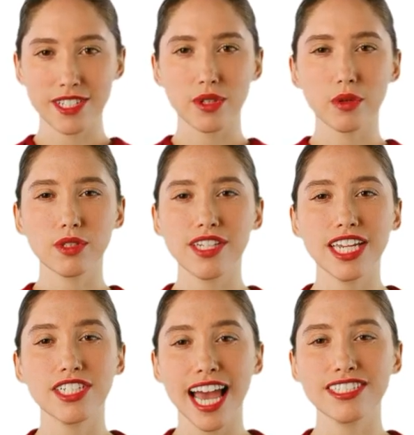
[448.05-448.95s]
Tools like
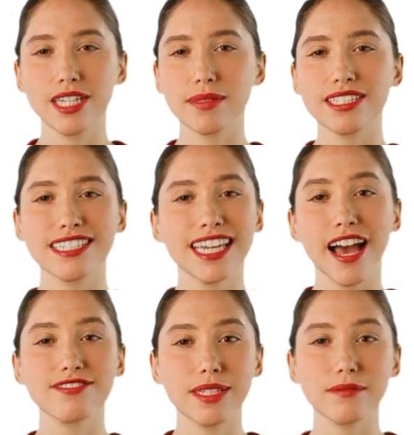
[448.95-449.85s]
ChatGPT
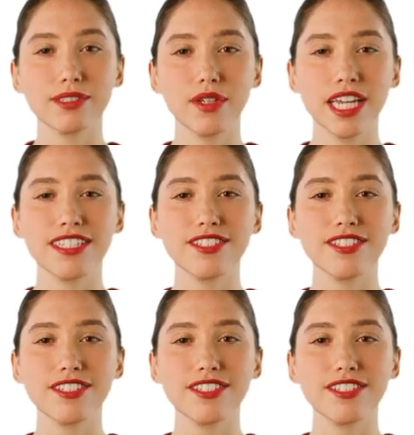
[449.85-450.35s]
have demonstrated